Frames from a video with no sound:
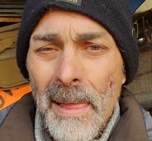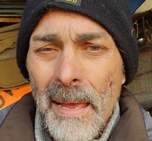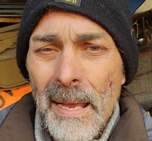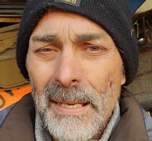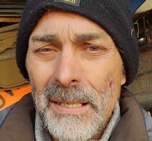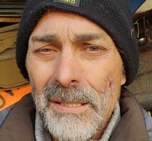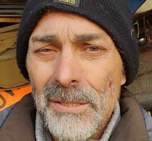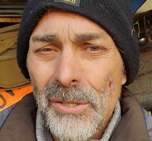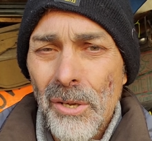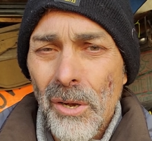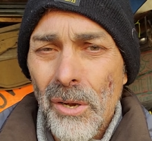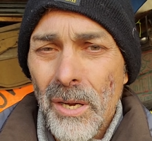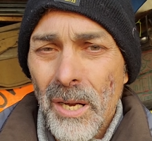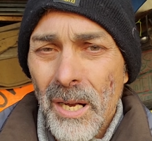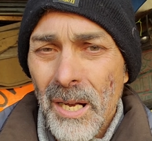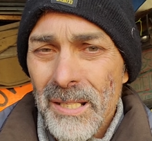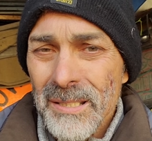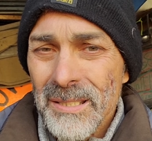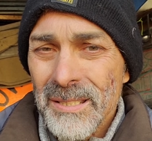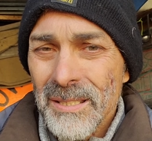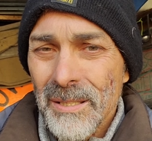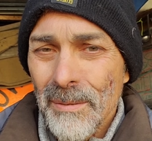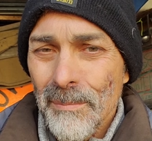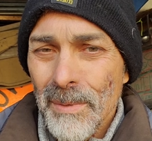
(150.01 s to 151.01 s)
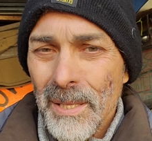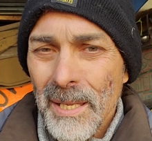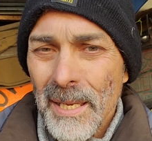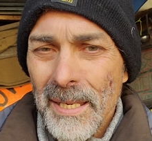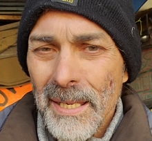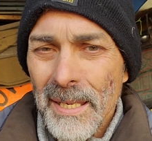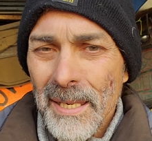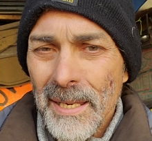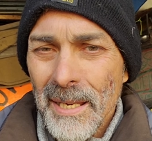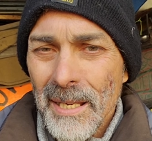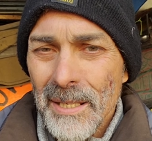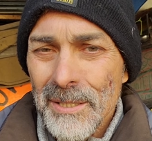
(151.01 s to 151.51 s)
I used all custom
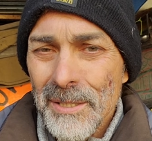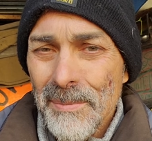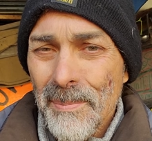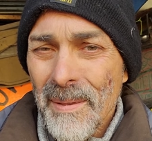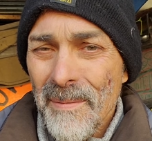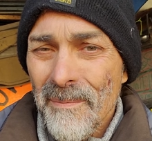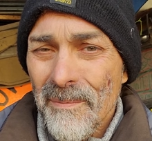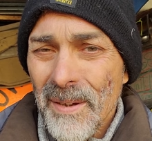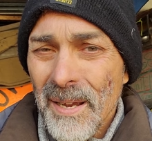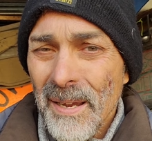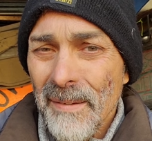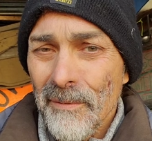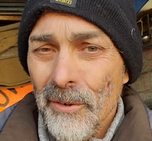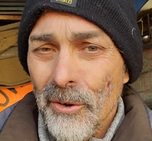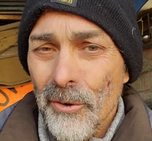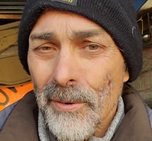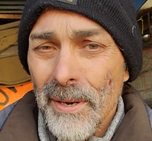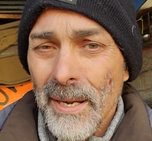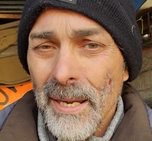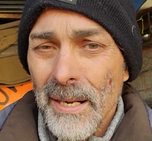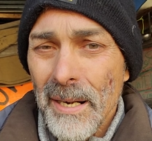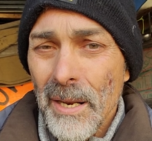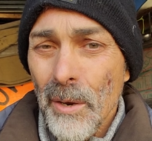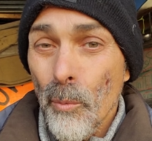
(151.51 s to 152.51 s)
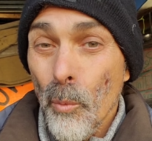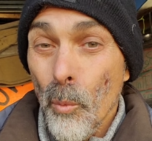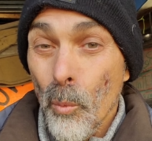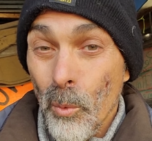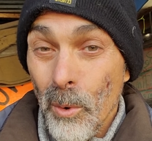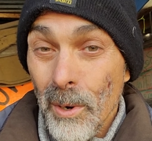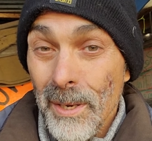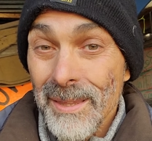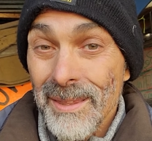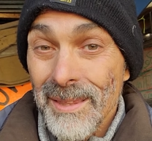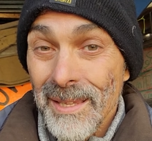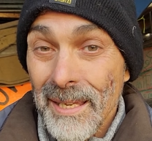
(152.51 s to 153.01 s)
lighting. I spent five grand on
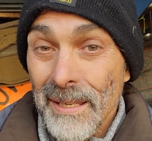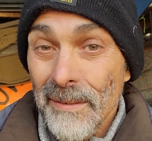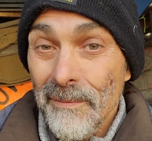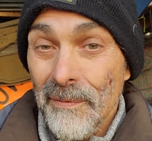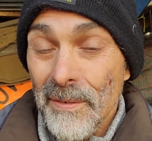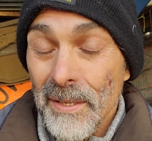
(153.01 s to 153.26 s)
one light